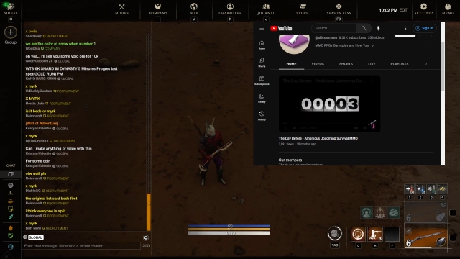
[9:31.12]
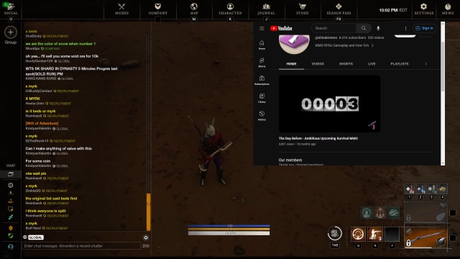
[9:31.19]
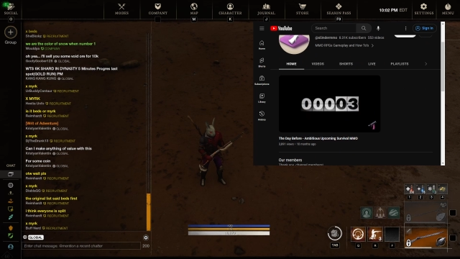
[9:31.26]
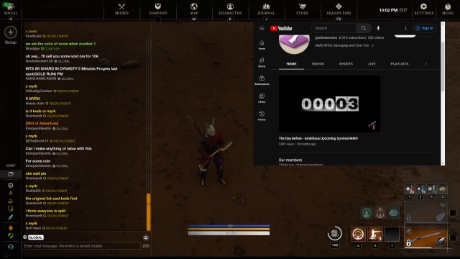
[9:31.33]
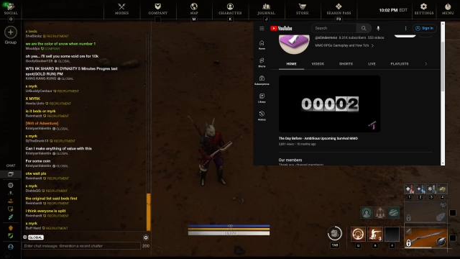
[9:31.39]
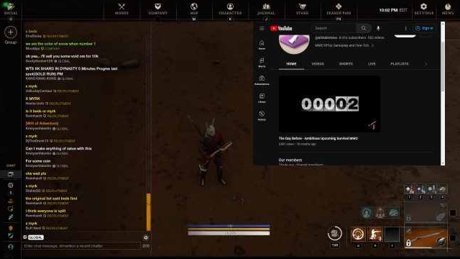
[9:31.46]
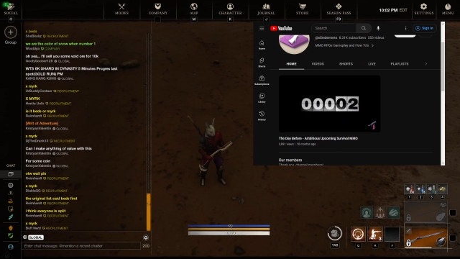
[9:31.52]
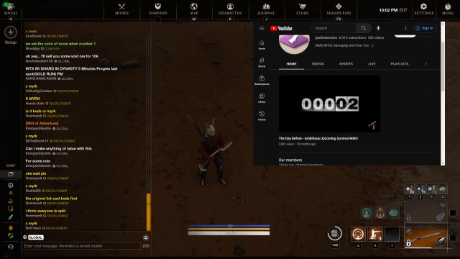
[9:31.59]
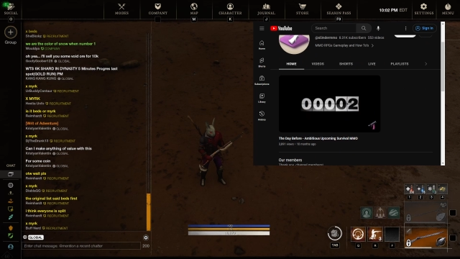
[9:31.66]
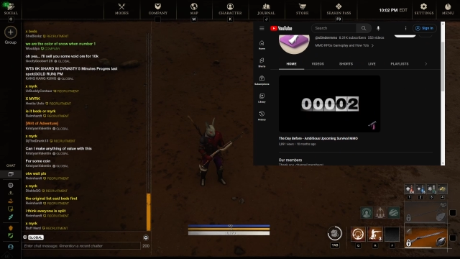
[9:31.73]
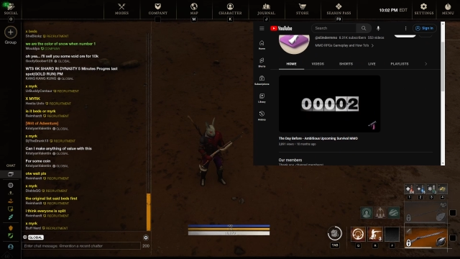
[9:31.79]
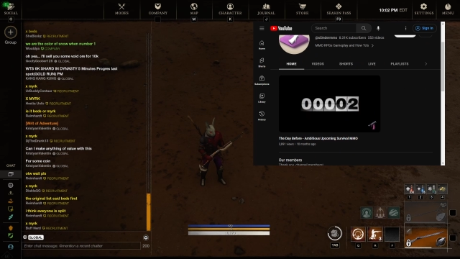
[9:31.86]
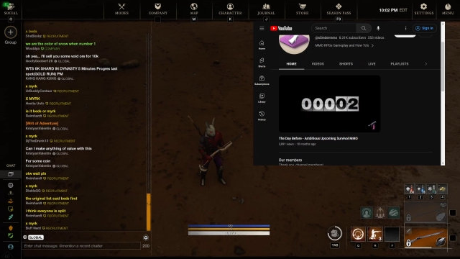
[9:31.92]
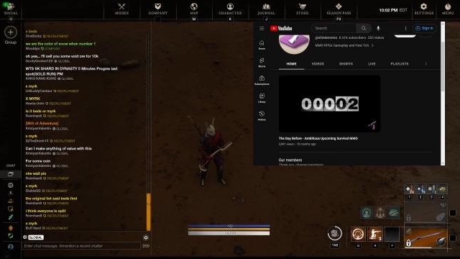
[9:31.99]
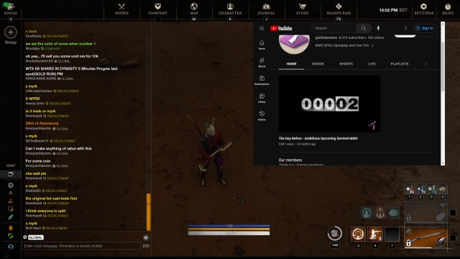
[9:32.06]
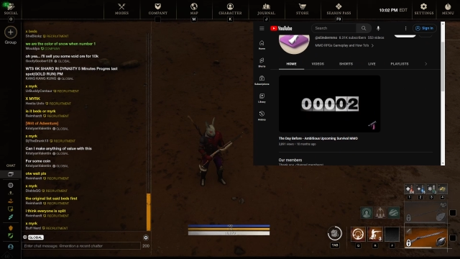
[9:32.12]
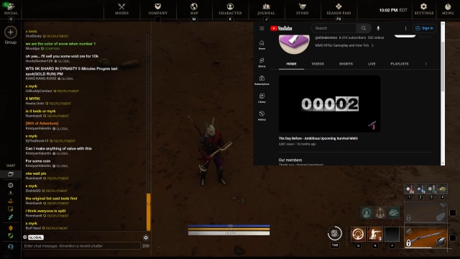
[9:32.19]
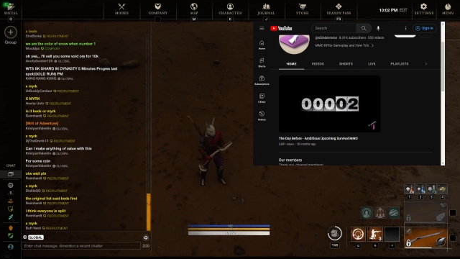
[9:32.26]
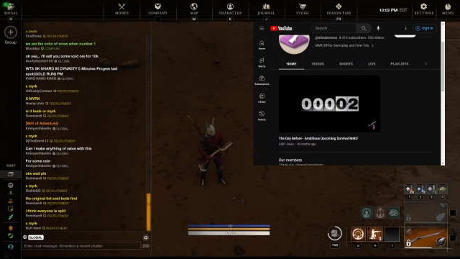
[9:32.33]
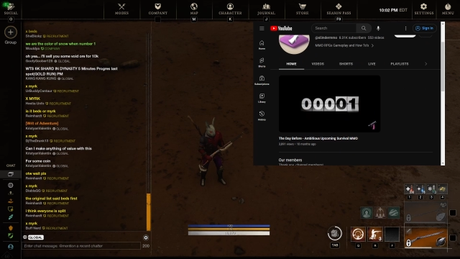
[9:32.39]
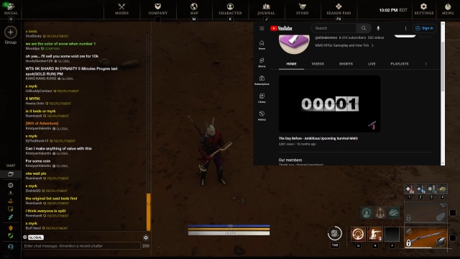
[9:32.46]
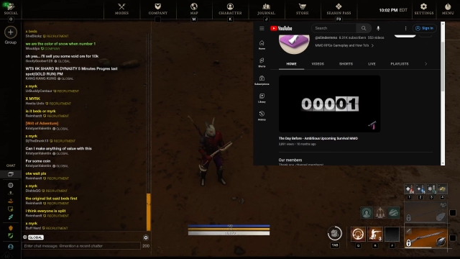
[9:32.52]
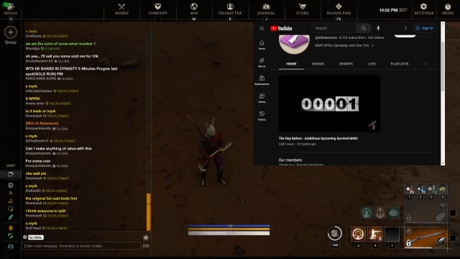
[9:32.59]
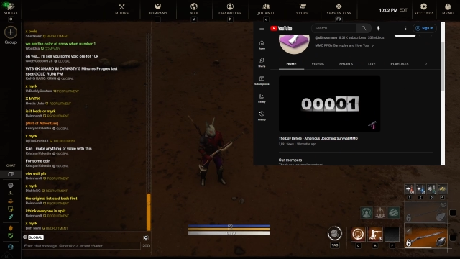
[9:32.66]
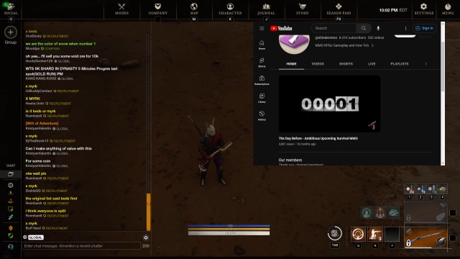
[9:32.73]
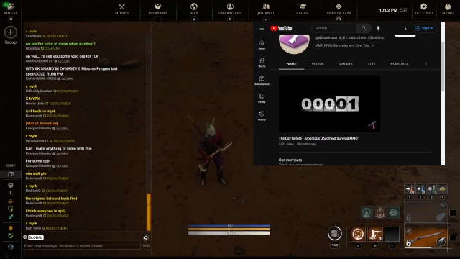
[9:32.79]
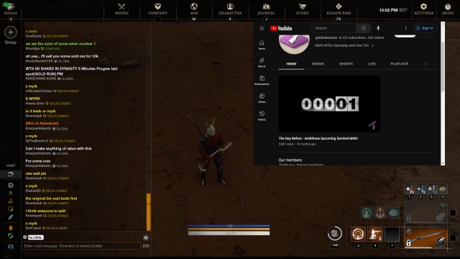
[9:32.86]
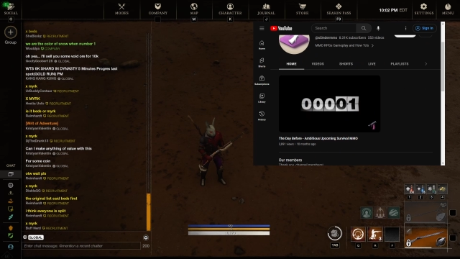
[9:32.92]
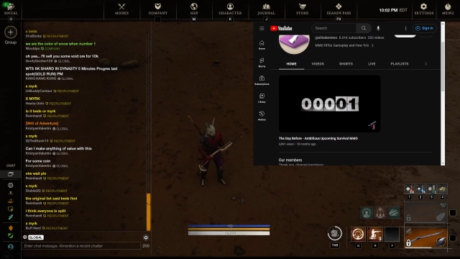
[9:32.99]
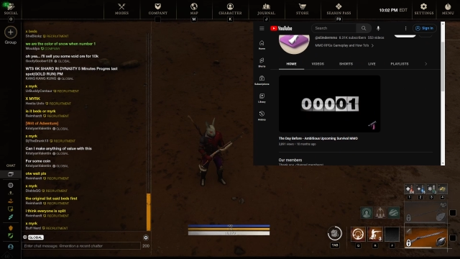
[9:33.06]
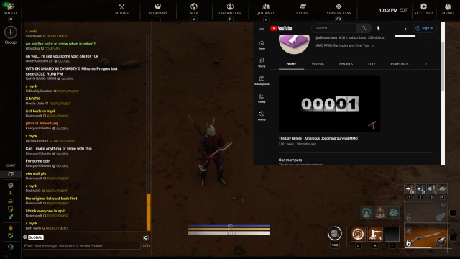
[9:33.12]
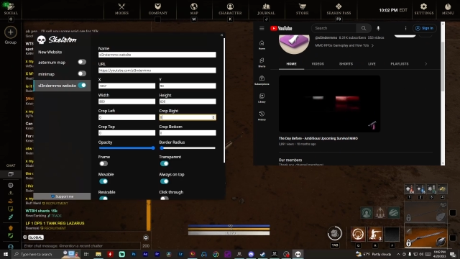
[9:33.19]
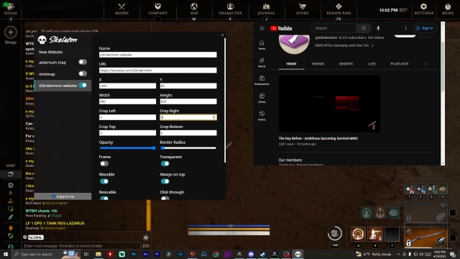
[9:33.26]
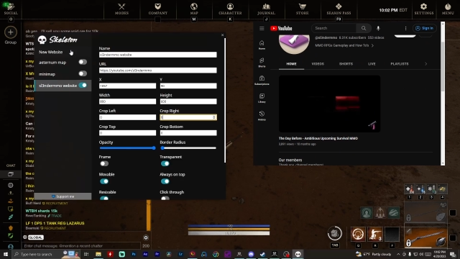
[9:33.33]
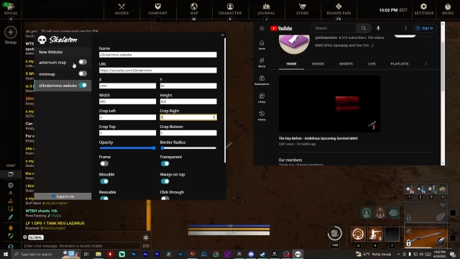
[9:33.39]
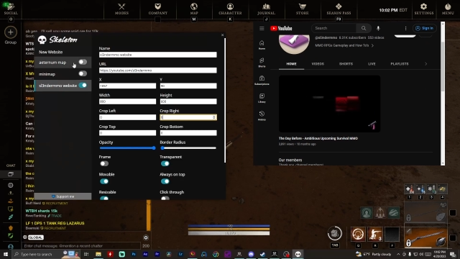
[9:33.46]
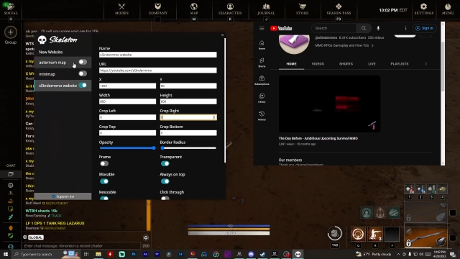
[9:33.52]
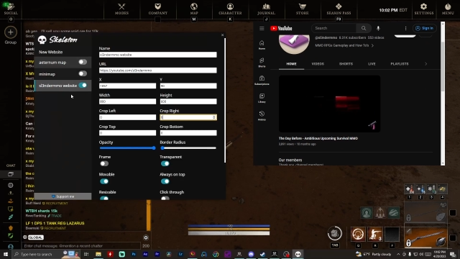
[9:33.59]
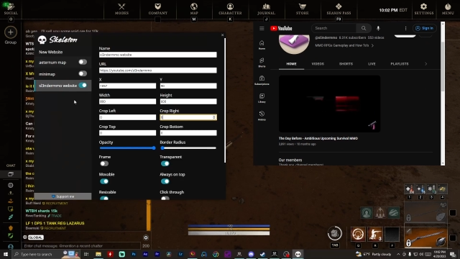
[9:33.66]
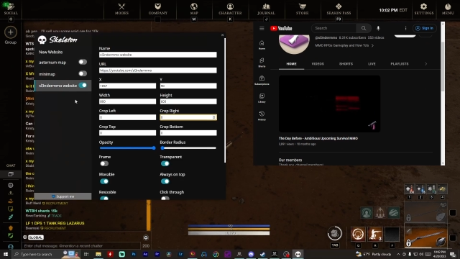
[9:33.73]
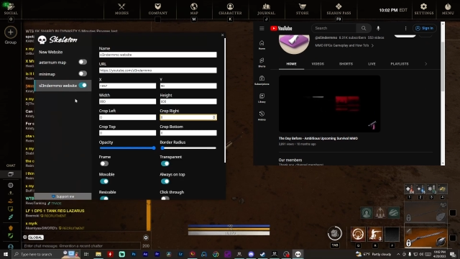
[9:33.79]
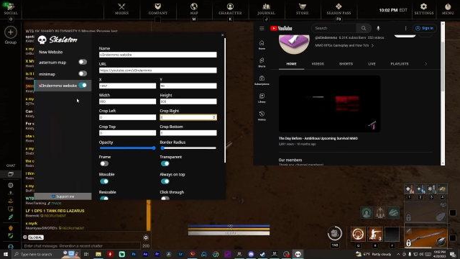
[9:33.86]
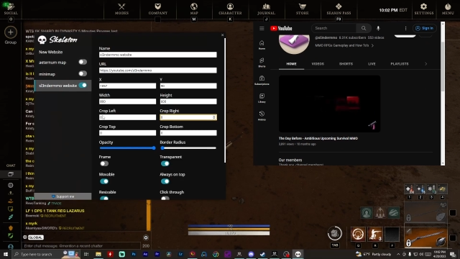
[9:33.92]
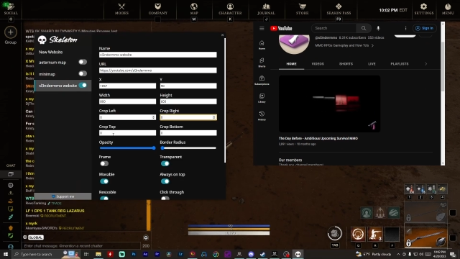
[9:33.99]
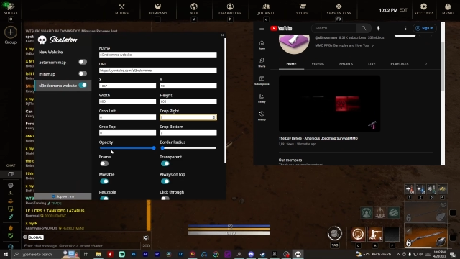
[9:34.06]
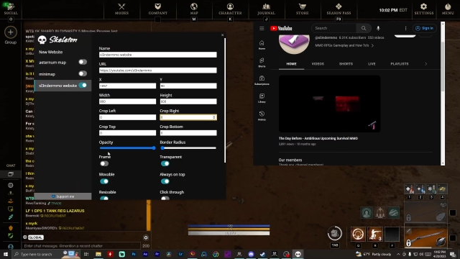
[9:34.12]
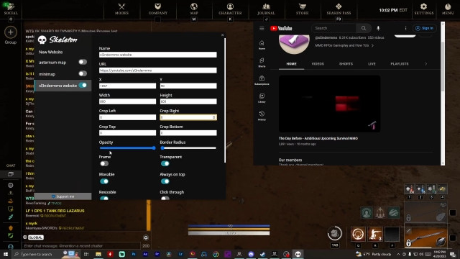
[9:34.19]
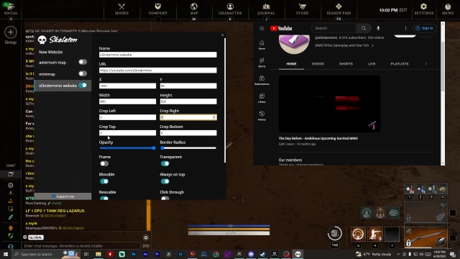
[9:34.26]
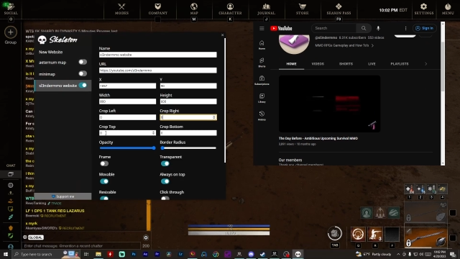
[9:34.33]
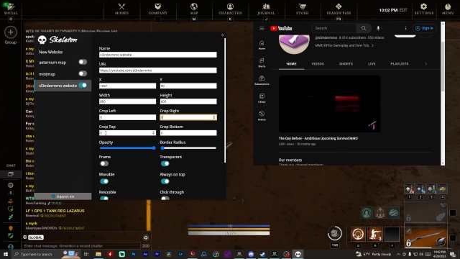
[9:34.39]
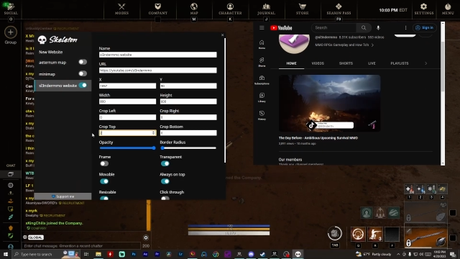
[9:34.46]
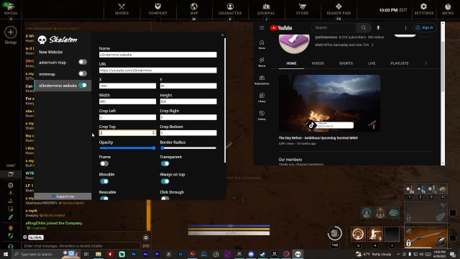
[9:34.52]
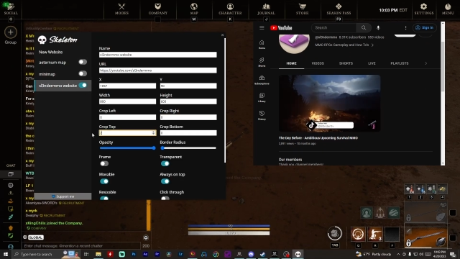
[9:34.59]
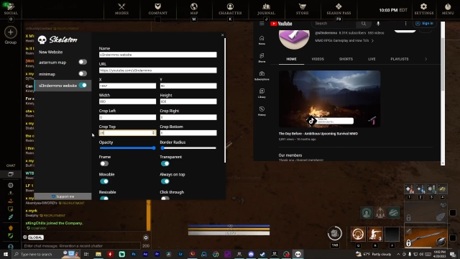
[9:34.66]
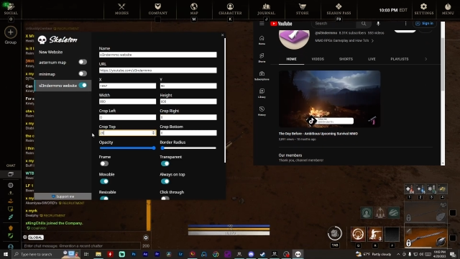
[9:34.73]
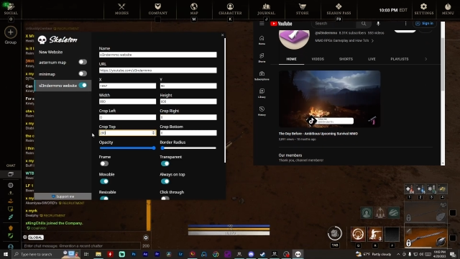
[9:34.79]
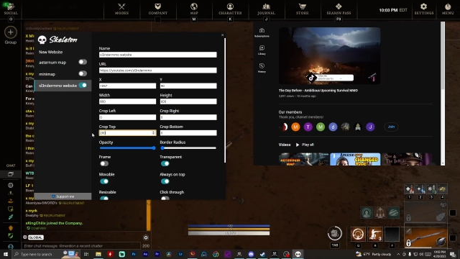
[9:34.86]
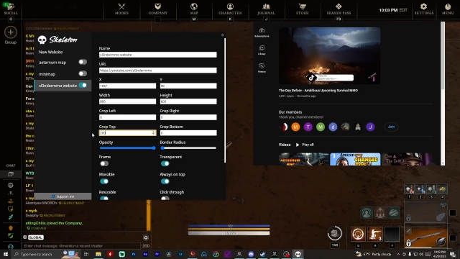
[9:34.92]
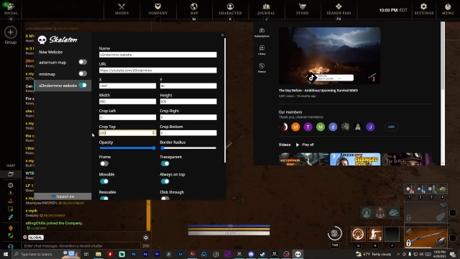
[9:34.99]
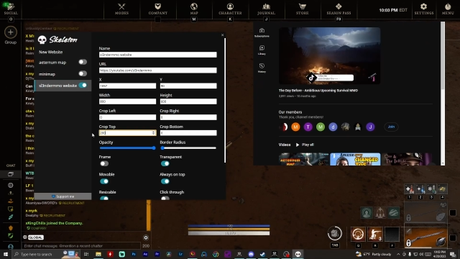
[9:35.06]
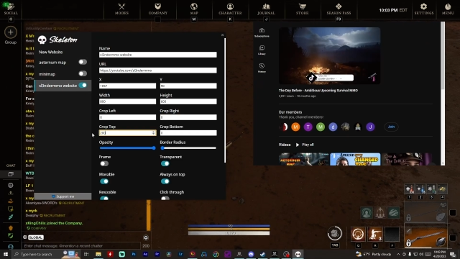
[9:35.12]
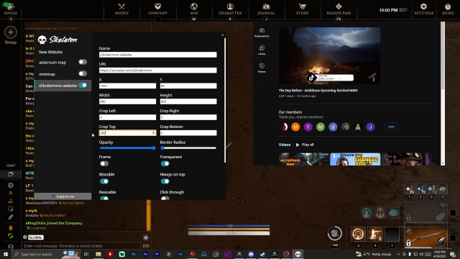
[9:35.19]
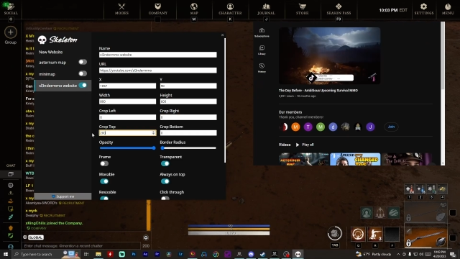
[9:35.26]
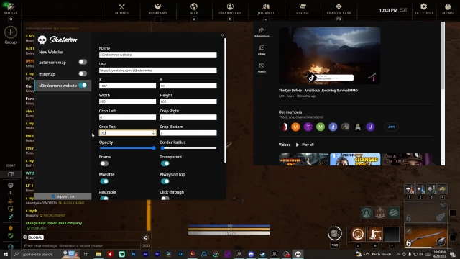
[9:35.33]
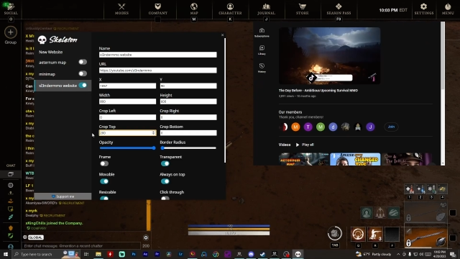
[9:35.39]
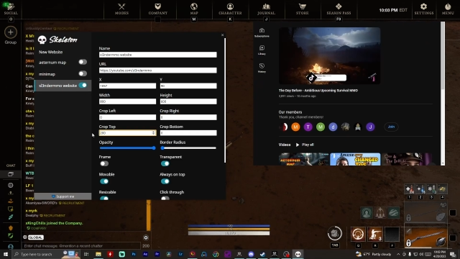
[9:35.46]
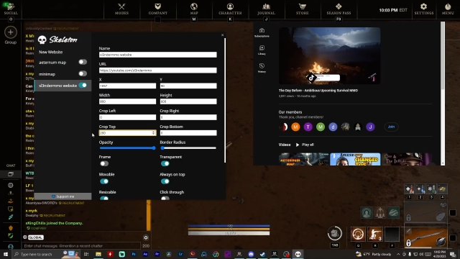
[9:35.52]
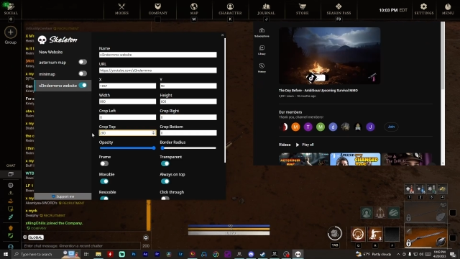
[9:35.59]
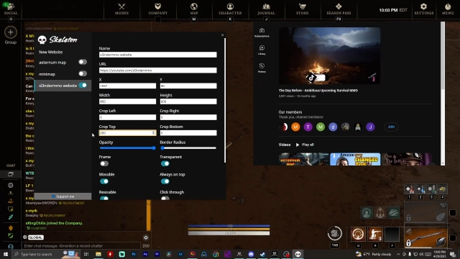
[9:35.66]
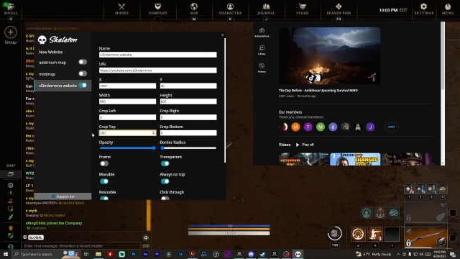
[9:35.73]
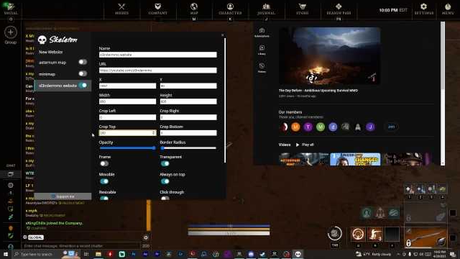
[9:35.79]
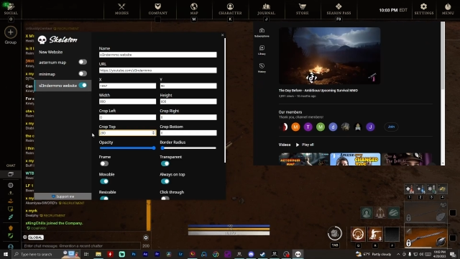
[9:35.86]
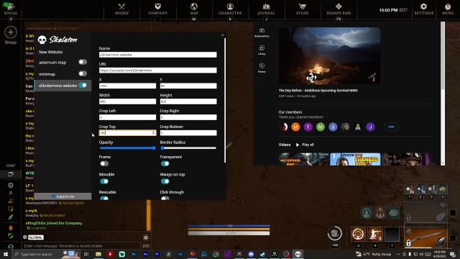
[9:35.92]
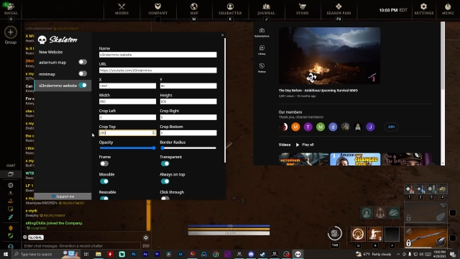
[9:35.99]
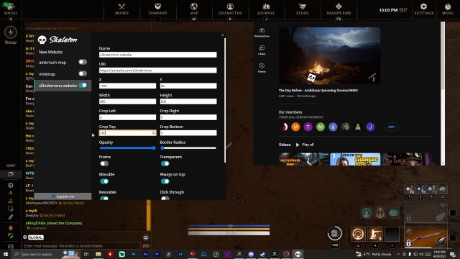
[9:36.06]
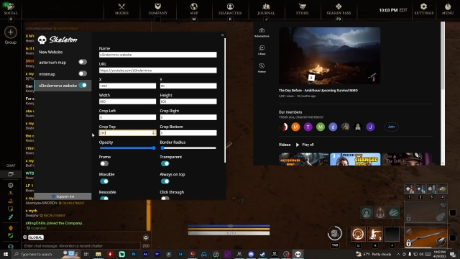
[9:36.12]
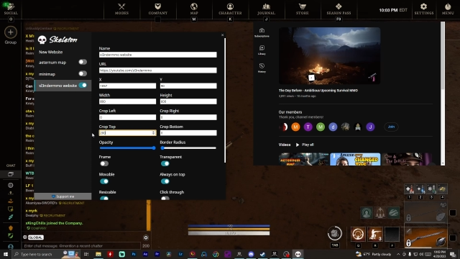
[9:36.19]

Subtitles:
No face is visible, so there are no lips to read.